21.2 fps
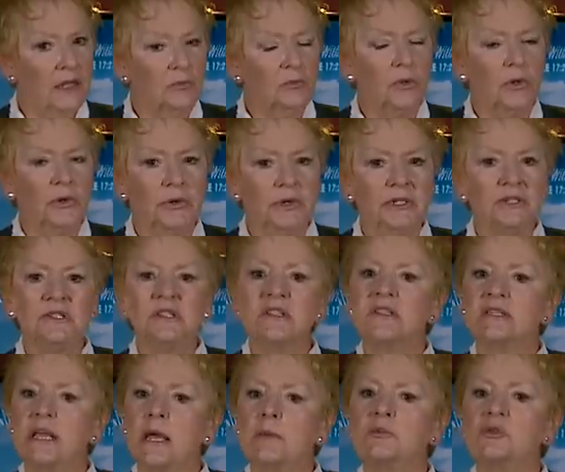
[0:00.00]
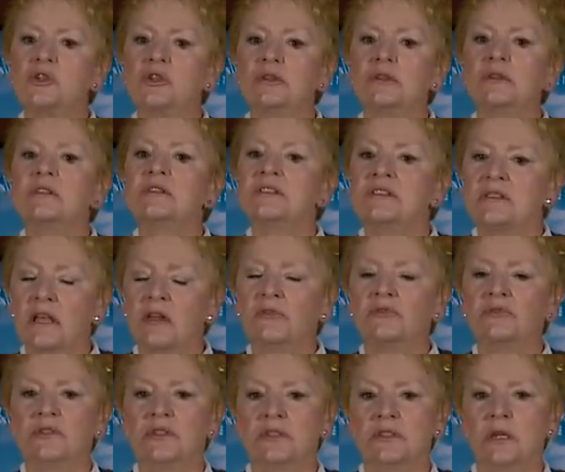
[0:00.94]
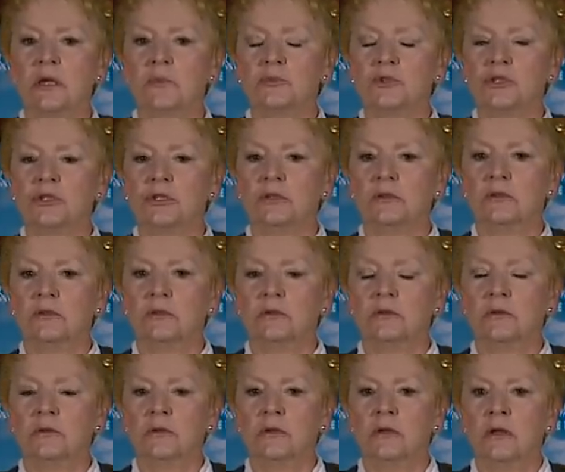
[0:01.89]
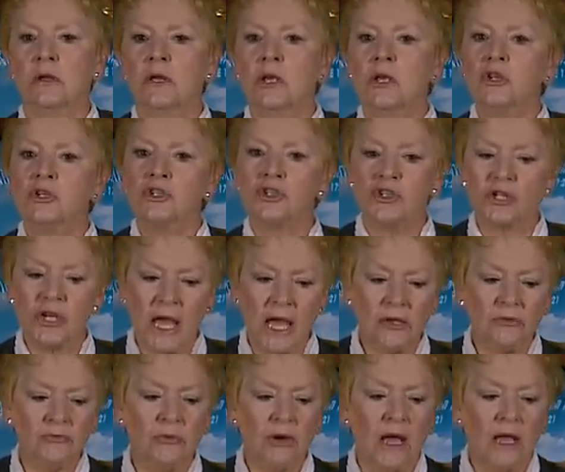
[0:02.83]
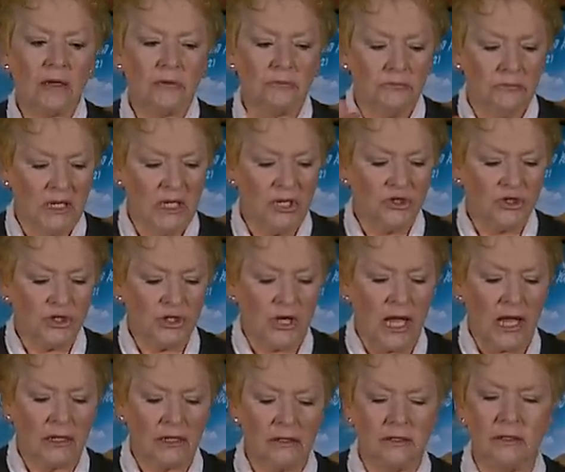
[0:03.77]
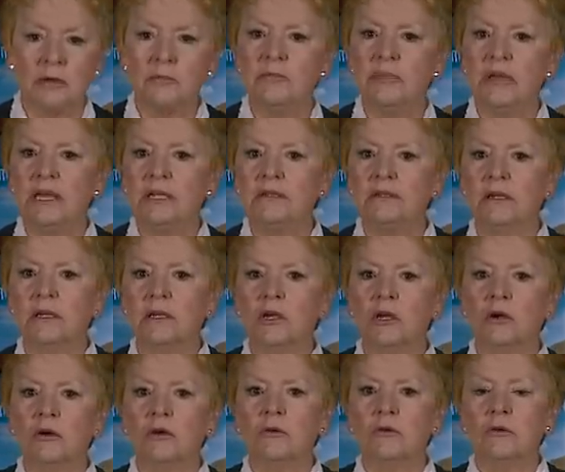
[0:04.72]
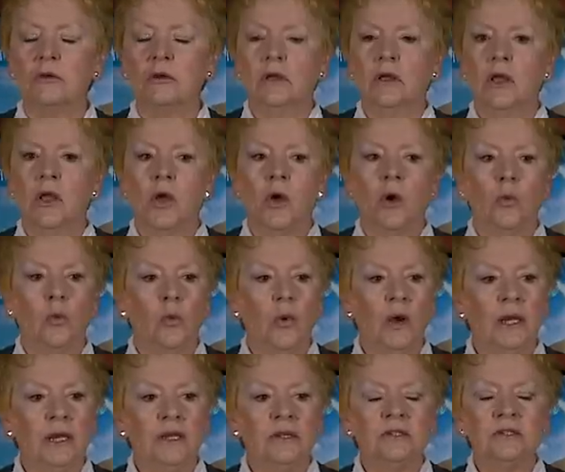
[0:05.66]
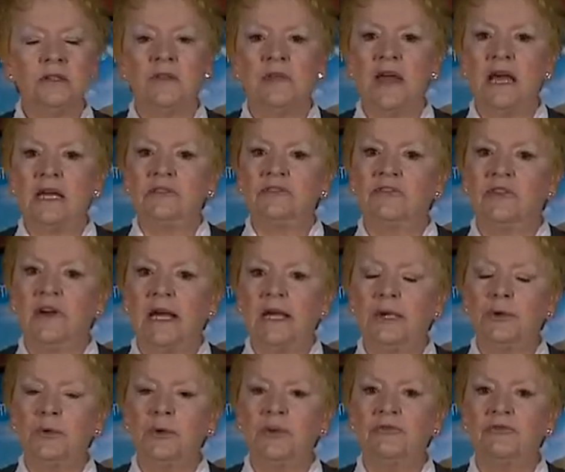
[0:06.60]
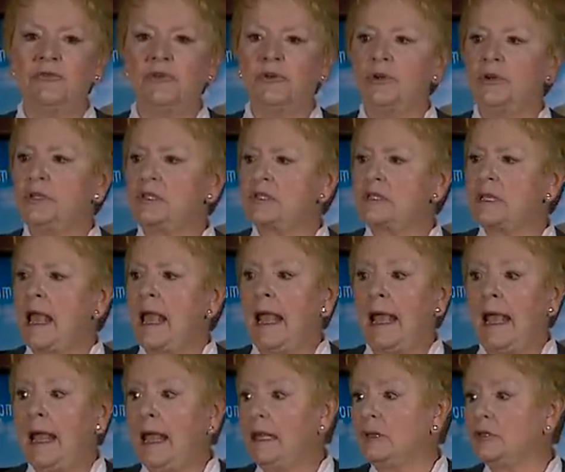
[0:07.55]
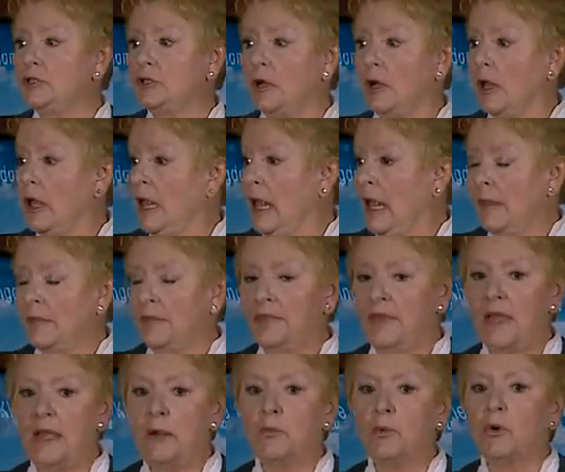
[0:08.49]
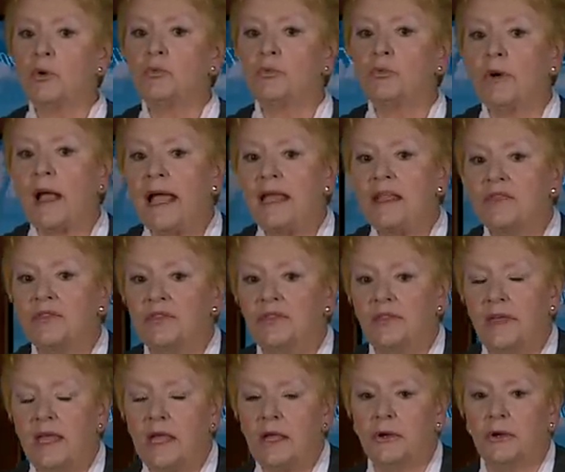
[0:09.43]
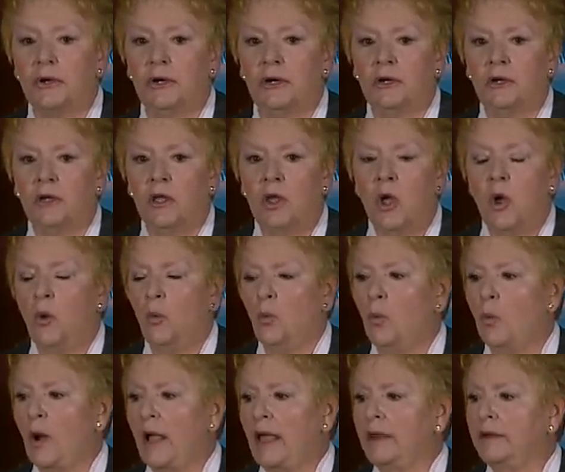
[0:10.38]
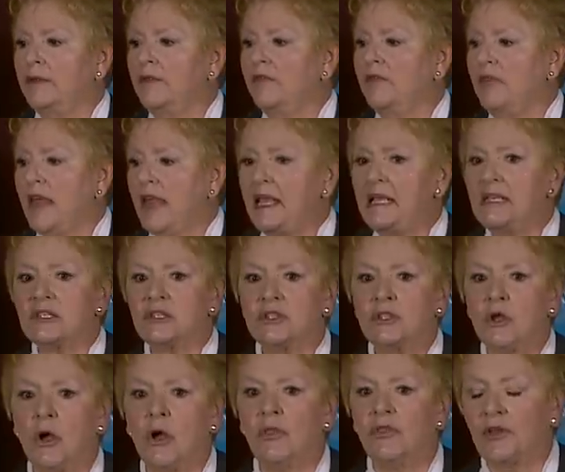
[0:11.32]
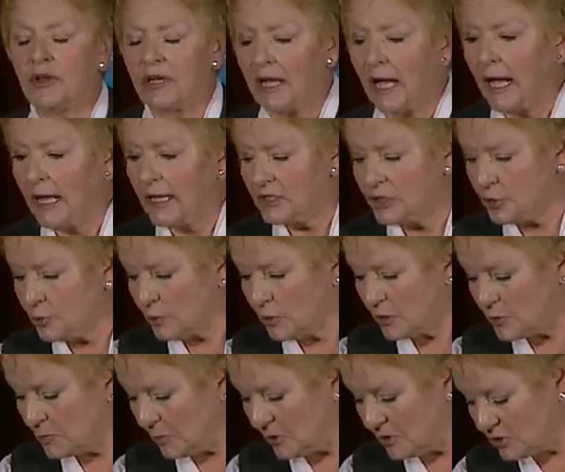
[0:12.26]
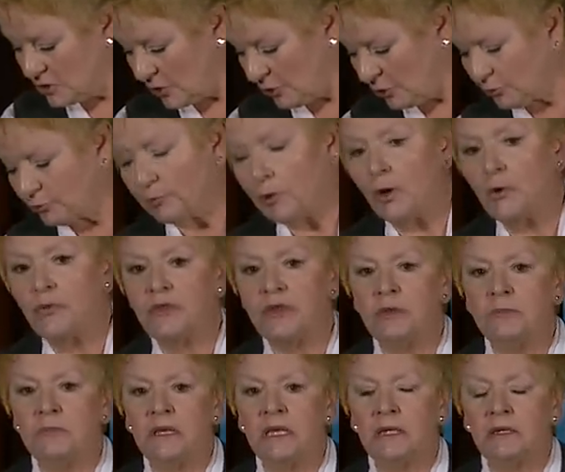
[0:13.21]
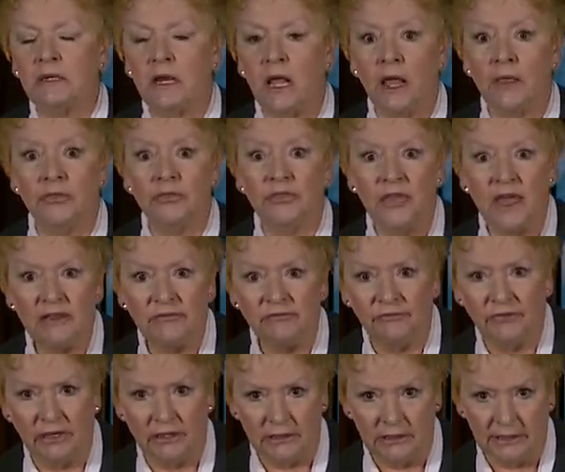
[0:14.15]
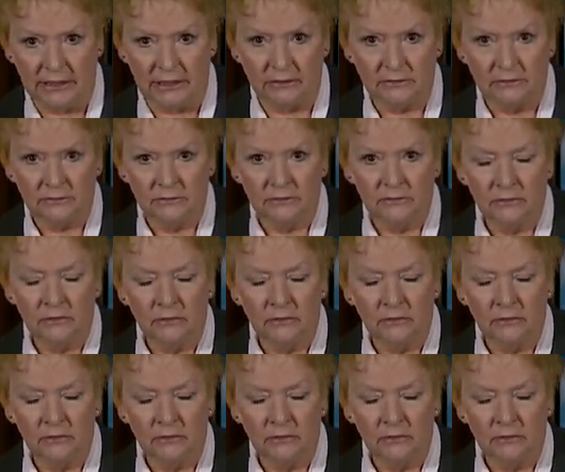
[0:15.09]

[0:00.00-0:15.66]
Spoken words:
then we're in deception, self-deception. Shadrach, Meshach, and Abednego went into that fiery furnace, and they were right there when they saw the guys who were supposed to throw them in, they fell in.